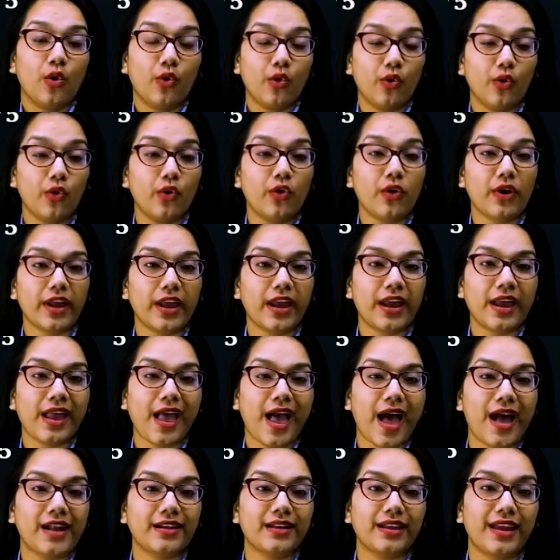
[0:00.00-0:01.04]
OA
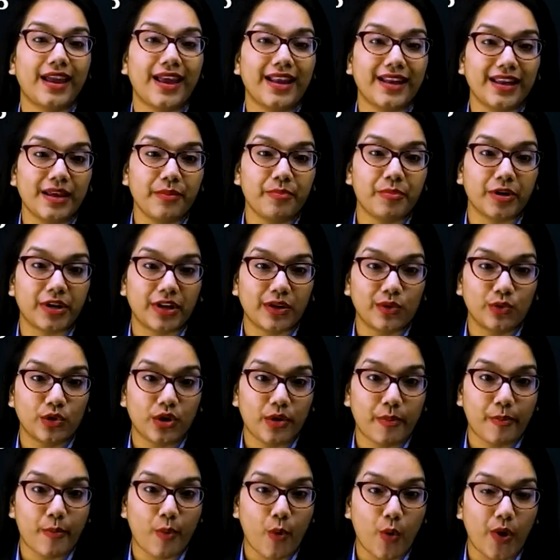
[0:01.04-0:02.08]
at any
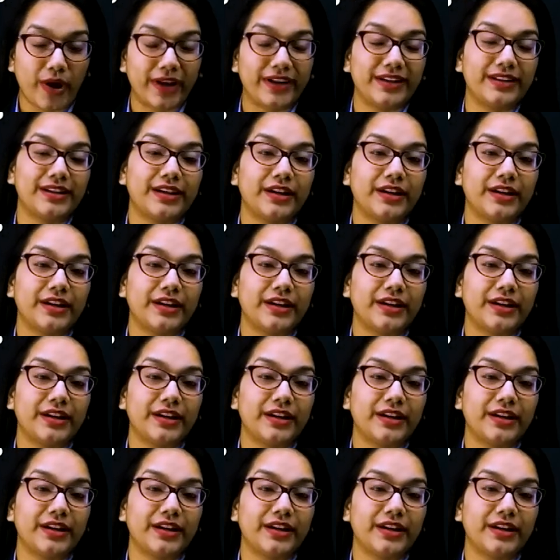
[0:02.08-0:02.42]
particular point.